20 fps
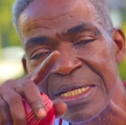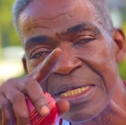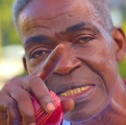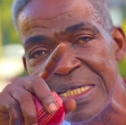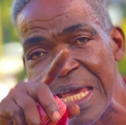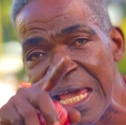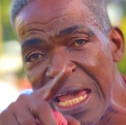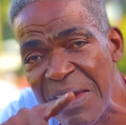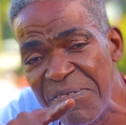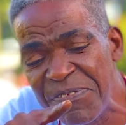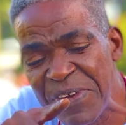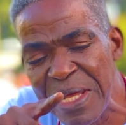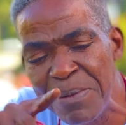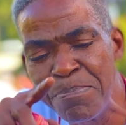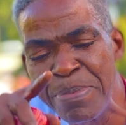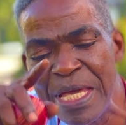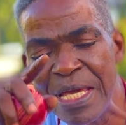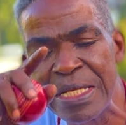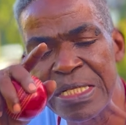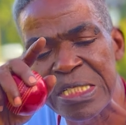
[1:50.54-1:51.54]
David
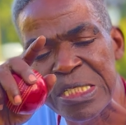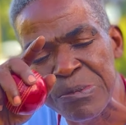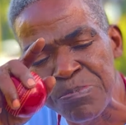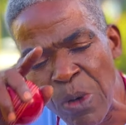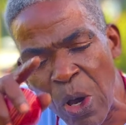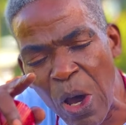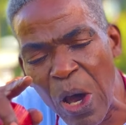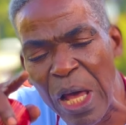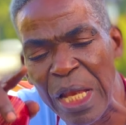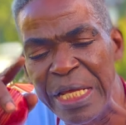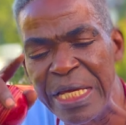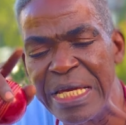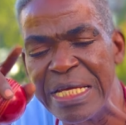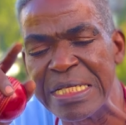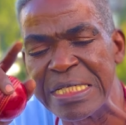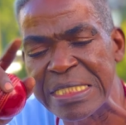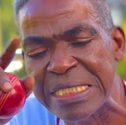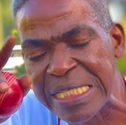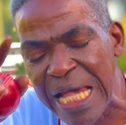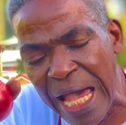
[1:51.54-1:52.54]
being small
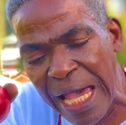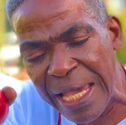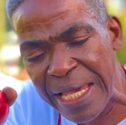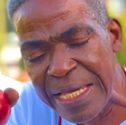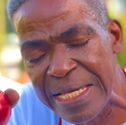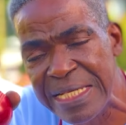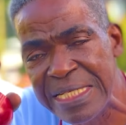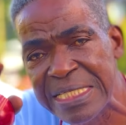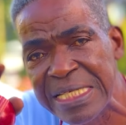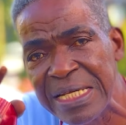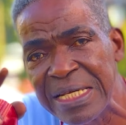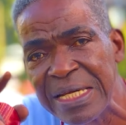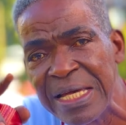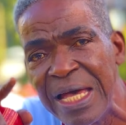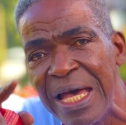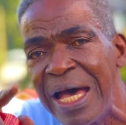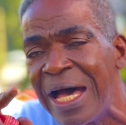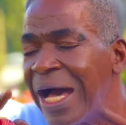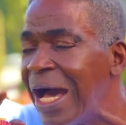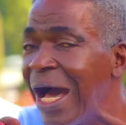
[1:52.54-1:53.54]
in size,
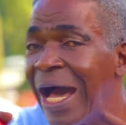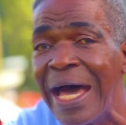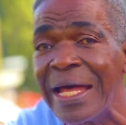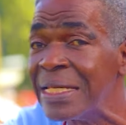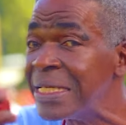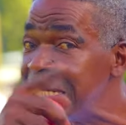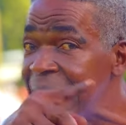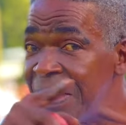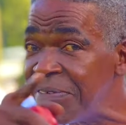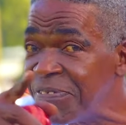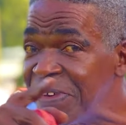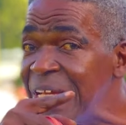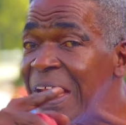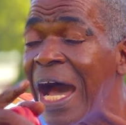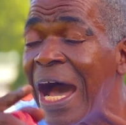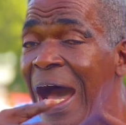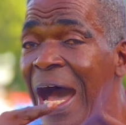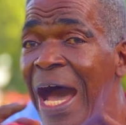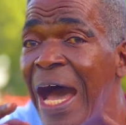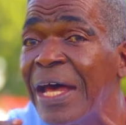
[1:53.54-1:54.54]
and David
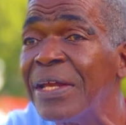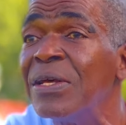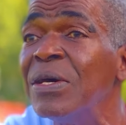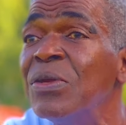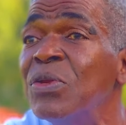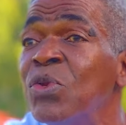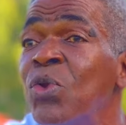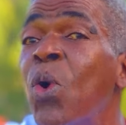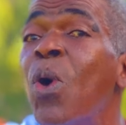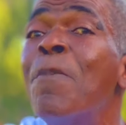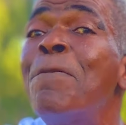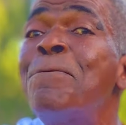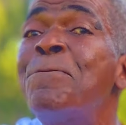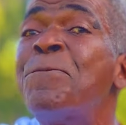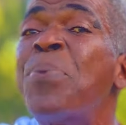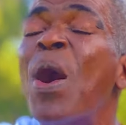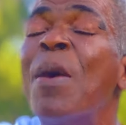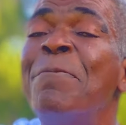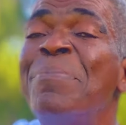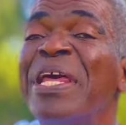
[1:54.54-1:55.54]
had no
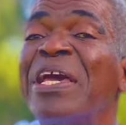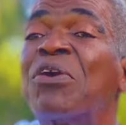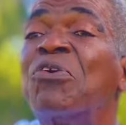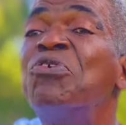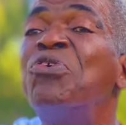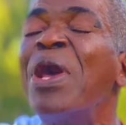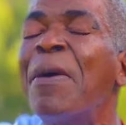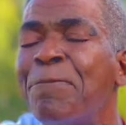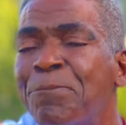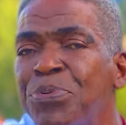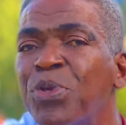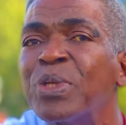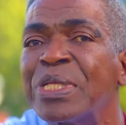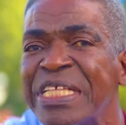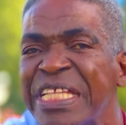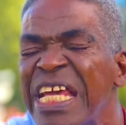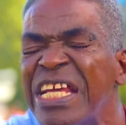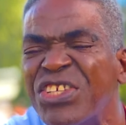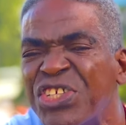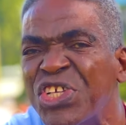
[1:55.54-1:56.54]
public
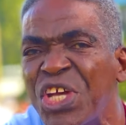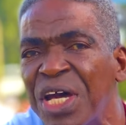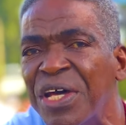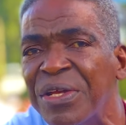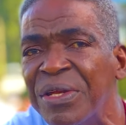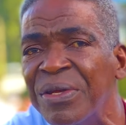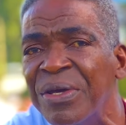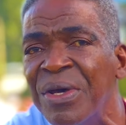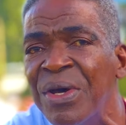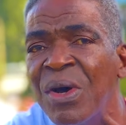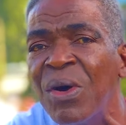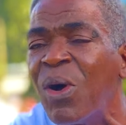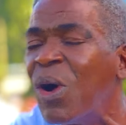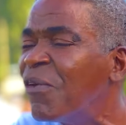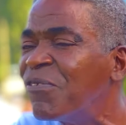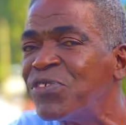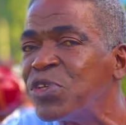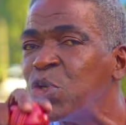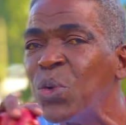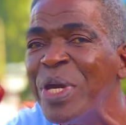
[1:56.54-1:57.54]
reputation
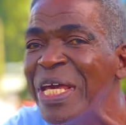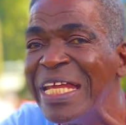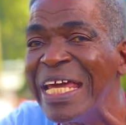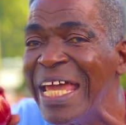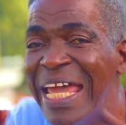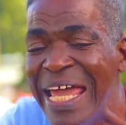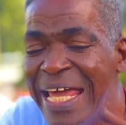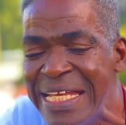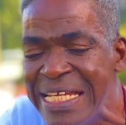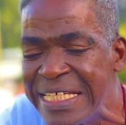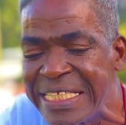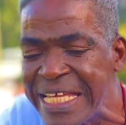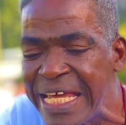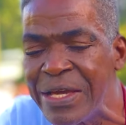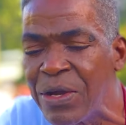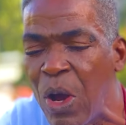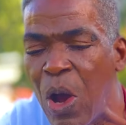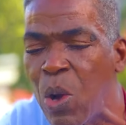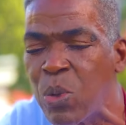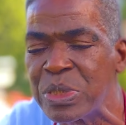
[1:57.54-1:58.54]
of doing
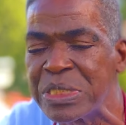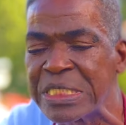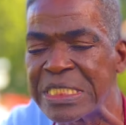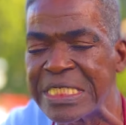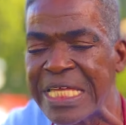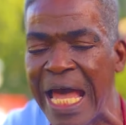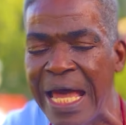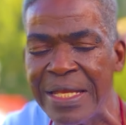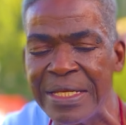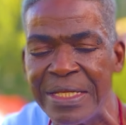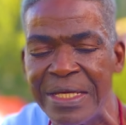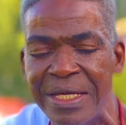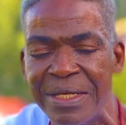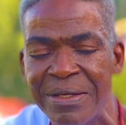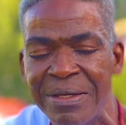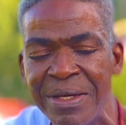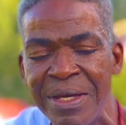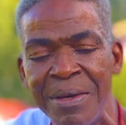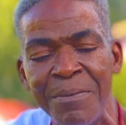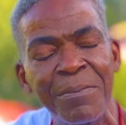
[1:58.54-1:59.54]
anything outstanding.
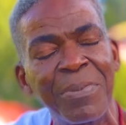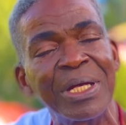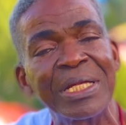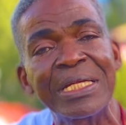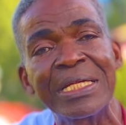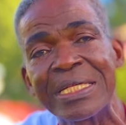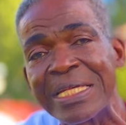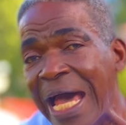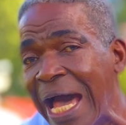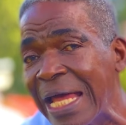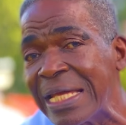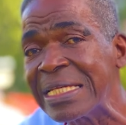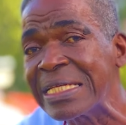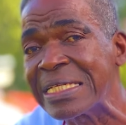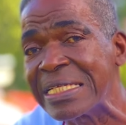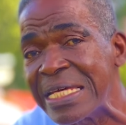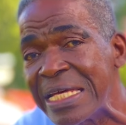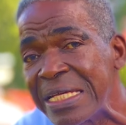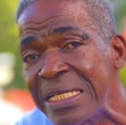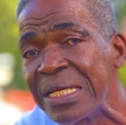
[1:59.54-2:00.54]
But that
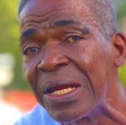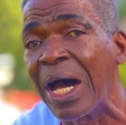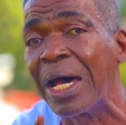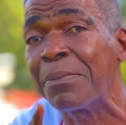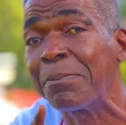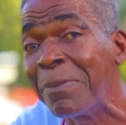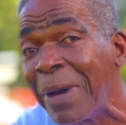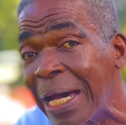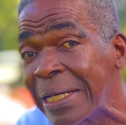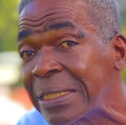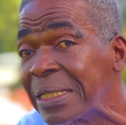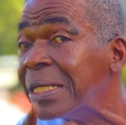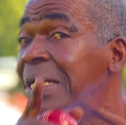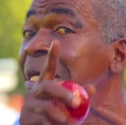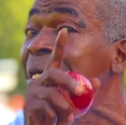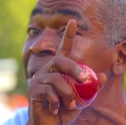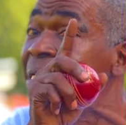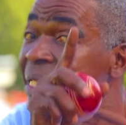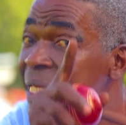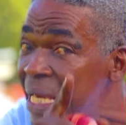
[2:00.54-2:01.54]
did not matter.
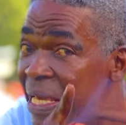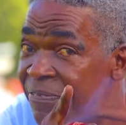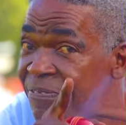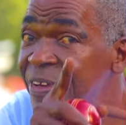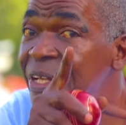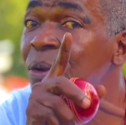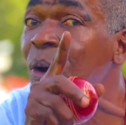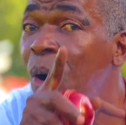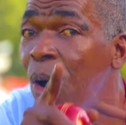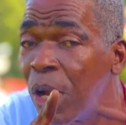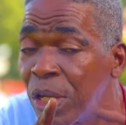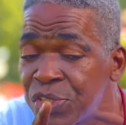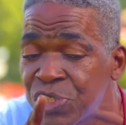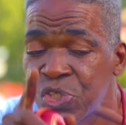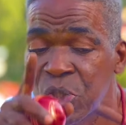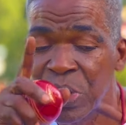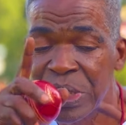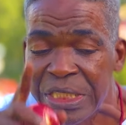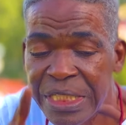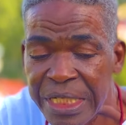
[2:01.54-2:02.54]
David
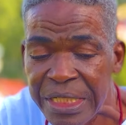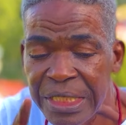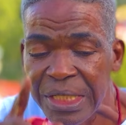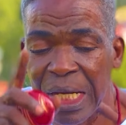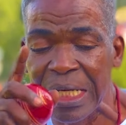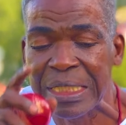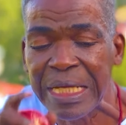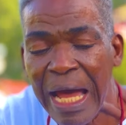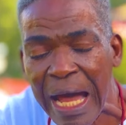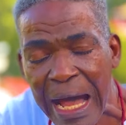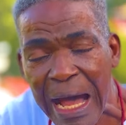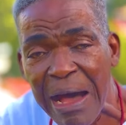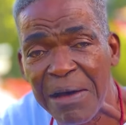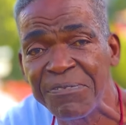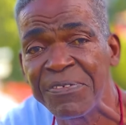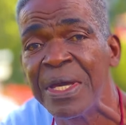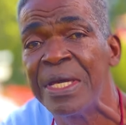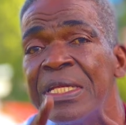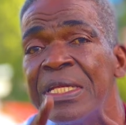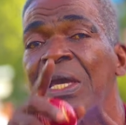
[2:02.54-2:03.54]
also did not have
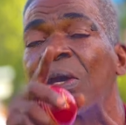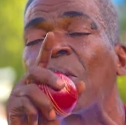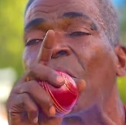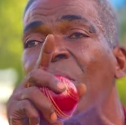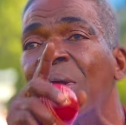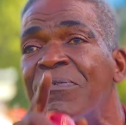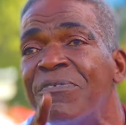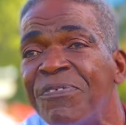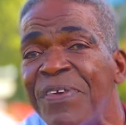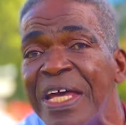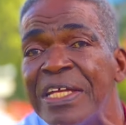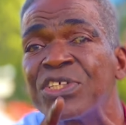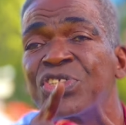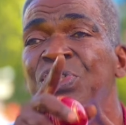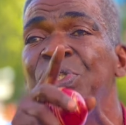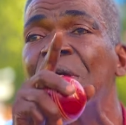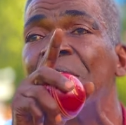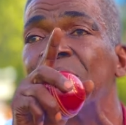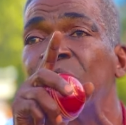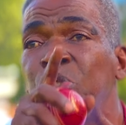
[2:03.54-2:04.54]
the
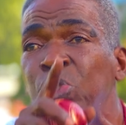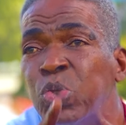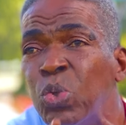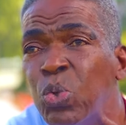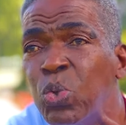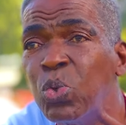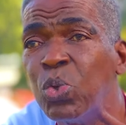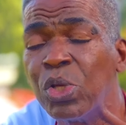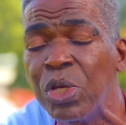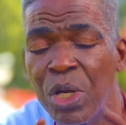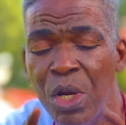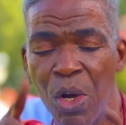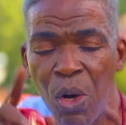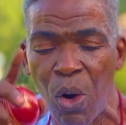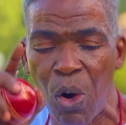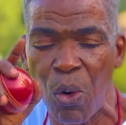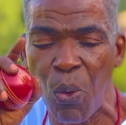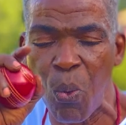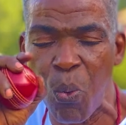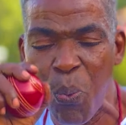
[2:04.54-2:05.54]
conventional tool
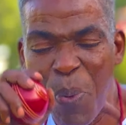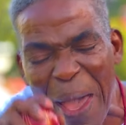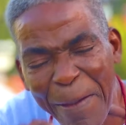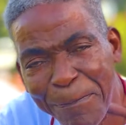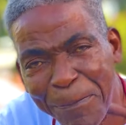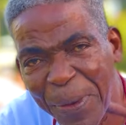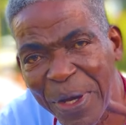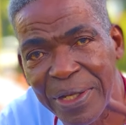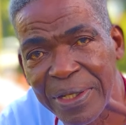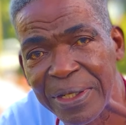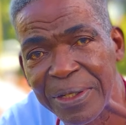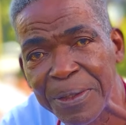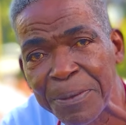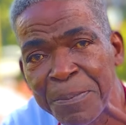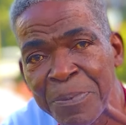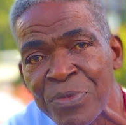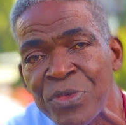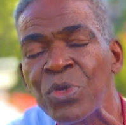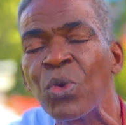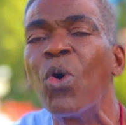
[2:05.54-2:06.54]
or weapon
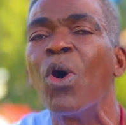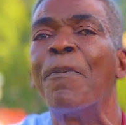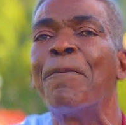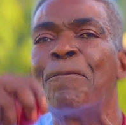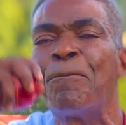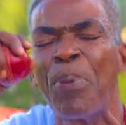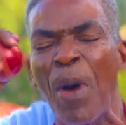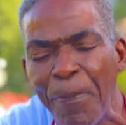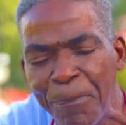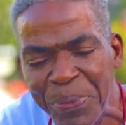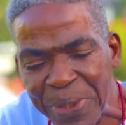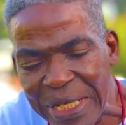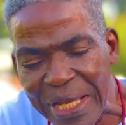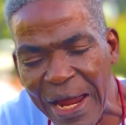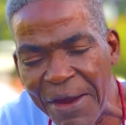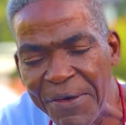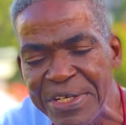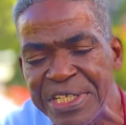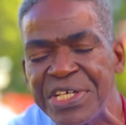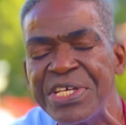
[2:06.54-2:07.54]
or
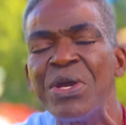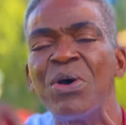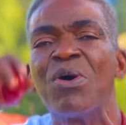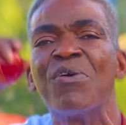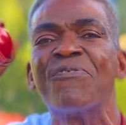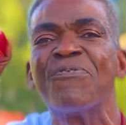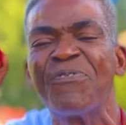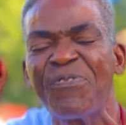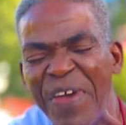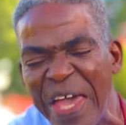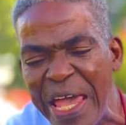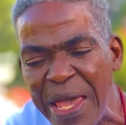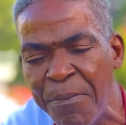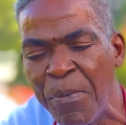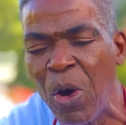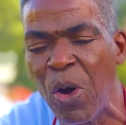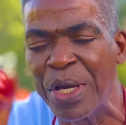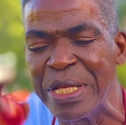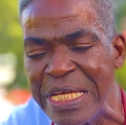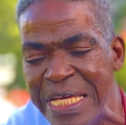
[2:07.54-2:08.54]
popularity or fame
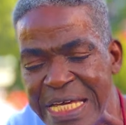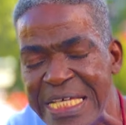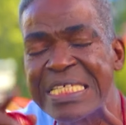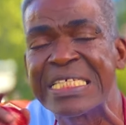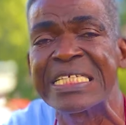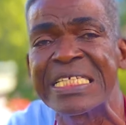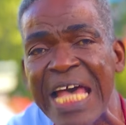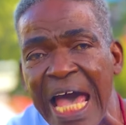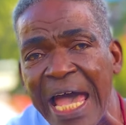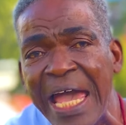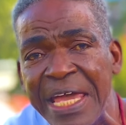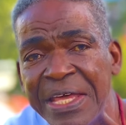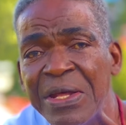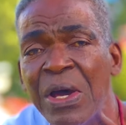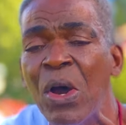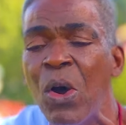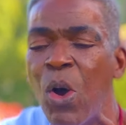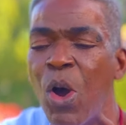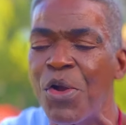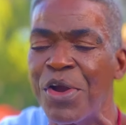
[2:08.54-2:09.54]
on his side,
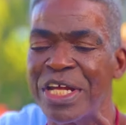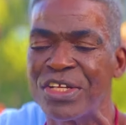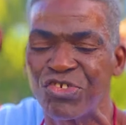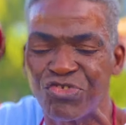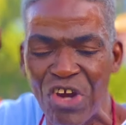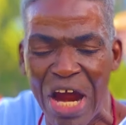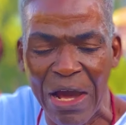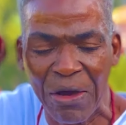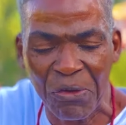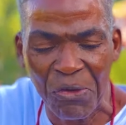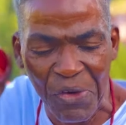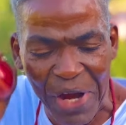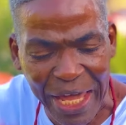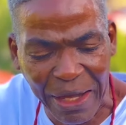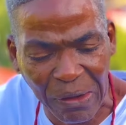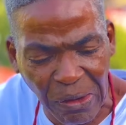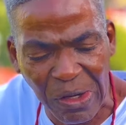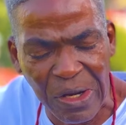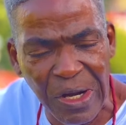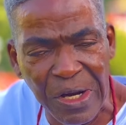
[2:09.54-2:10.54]
or a track
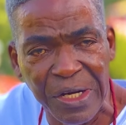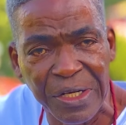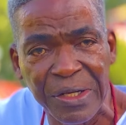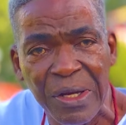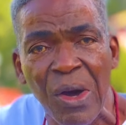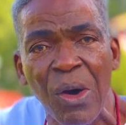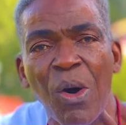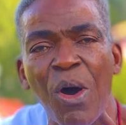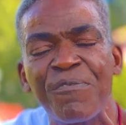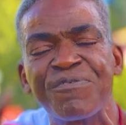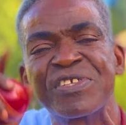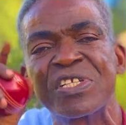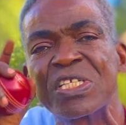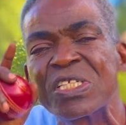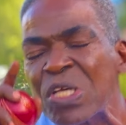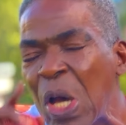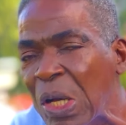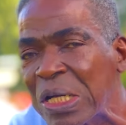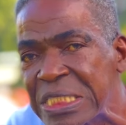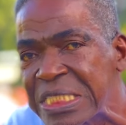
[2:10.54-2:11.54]
record of
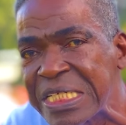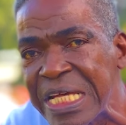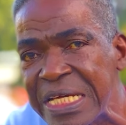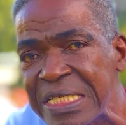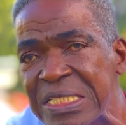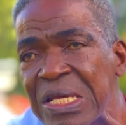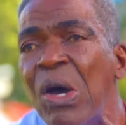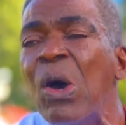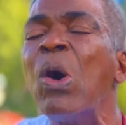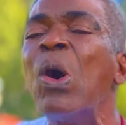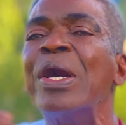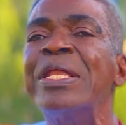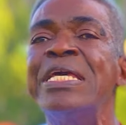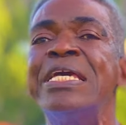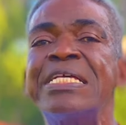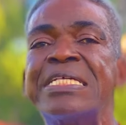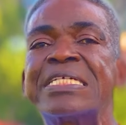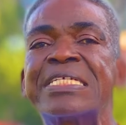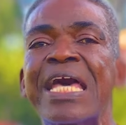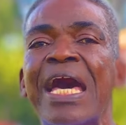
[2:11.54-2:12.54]
success on
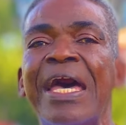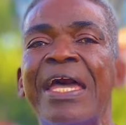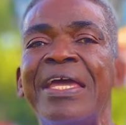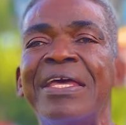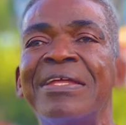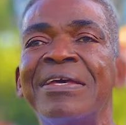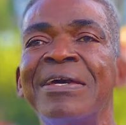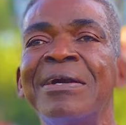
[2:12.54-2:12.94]
his side.